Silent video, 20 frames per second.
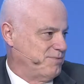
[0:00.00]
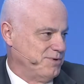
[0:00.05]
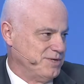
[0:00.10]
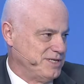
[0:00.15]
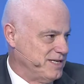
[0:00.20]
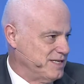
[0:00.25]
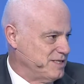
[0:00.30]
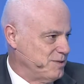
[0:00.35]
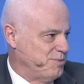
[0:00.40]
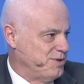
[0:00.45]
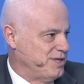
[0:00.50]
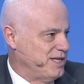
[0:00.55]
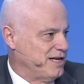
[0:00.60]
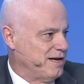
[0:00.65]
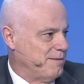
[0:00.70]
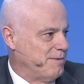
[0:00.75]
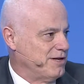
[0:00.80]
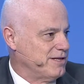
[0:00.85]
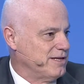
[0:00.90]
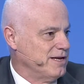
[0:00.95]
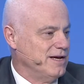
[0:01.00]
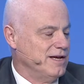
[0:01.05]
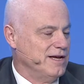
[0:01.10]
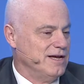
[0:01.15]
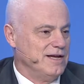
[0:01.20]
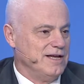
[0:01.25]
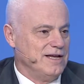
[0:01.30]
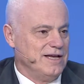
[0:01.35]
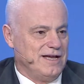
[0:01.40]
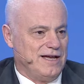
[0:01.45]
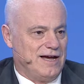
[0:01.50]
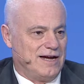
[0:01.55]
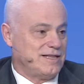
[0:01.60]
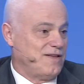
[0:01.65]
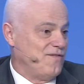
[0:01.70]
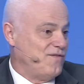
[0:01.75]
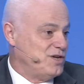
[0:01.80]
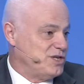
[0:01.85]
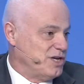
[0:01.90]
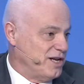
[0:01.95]
instance, if we think about
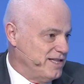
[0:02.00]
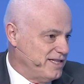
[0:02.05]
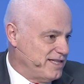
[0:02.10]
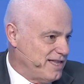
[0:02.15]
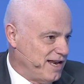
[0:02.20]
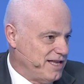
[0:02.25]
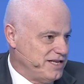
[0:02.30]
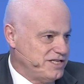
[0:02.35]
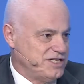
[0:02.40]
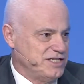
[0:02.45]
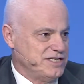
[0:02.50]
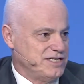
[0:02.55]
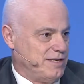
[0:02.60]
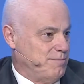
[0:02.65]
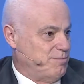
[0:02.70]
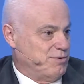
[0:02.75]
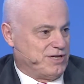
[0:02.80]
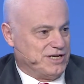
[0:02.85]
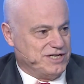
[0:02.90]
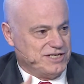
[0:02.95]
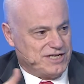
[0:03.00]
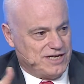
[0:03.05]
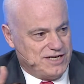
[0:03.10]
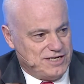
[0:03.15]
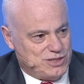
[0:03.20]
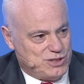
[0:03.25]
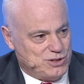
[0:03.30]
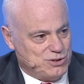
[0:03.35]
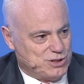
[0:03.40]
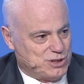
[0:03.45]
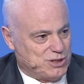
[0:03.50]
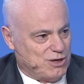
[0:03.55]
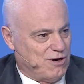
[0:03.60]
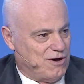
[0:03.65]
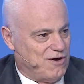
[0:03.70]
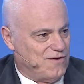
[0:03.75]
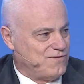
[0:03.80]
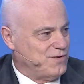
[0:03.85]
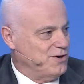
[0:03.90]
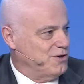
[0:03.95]
artificial intelligence, the potential issues
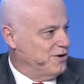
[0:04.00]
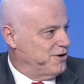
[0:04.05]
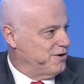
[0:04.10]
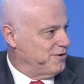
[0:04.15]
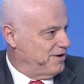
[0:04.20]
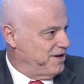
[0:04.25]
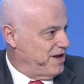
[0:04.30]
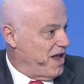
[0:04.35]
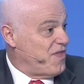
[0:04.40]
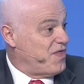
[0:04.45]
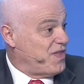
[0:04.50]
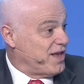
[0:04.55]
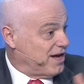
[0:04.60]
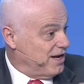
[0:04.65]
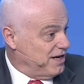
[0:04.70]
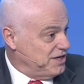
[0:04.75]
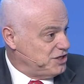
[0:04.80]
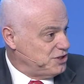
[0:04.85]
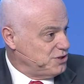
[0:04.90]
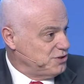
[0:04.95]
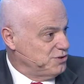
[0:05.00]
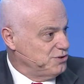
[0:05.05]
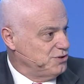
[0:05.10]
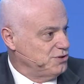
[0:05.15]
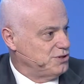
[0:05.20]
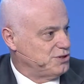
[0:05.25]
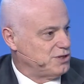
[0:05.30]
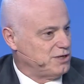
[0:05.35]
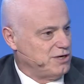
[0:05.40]
of ethical issues,